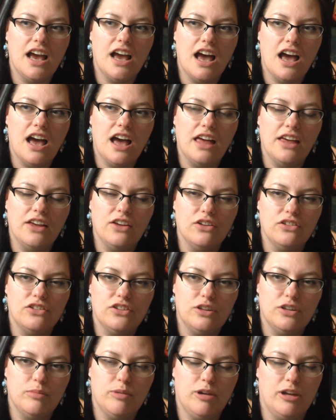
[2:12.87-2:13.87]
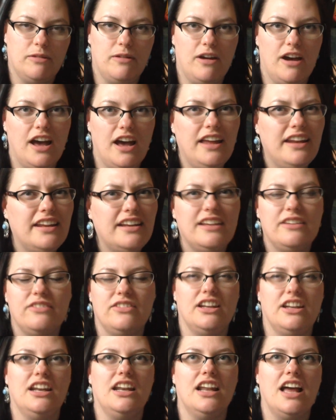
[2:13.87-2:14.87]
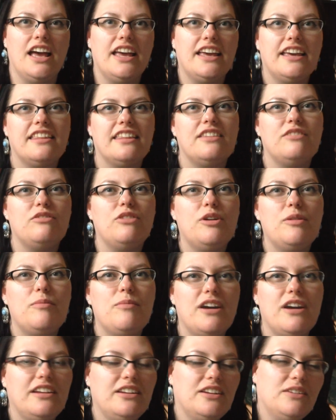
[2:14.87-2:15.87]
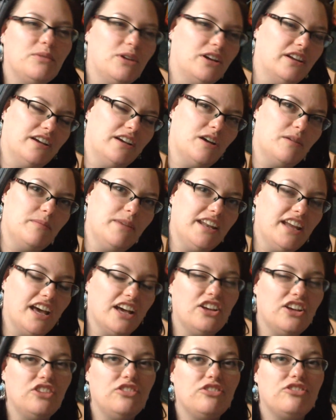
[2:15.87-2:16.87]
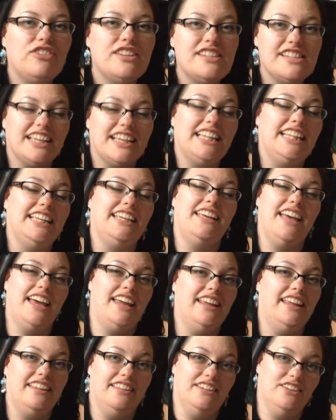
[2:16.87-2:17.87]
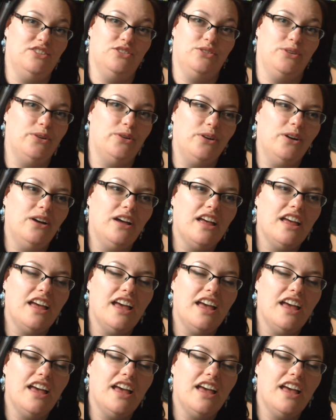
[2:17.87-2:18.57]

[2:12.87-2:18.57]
I got to the point where I didn't even like the room. I didn't want to come in. I couldn't physically get in the door.